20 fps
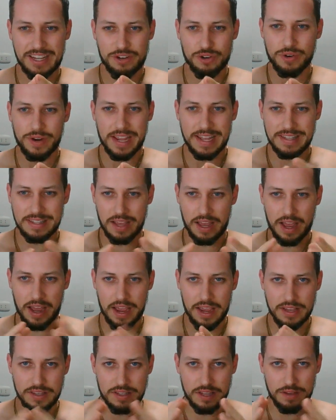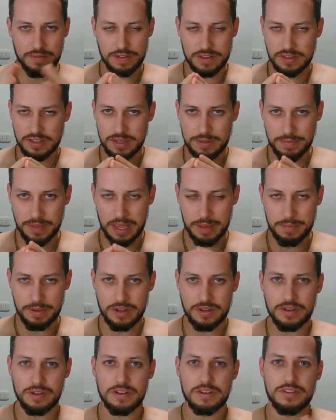creates high self esteem
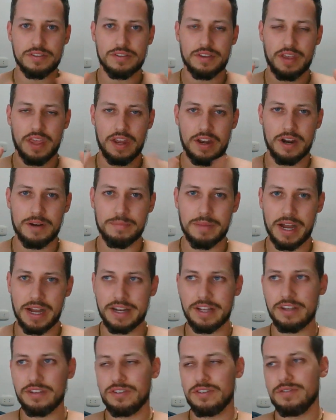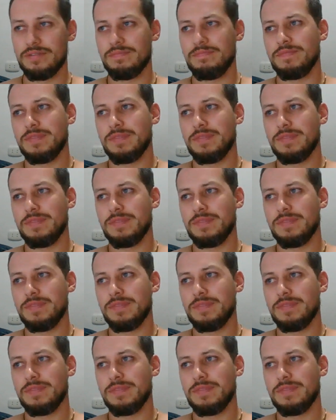chemicals in our bodies.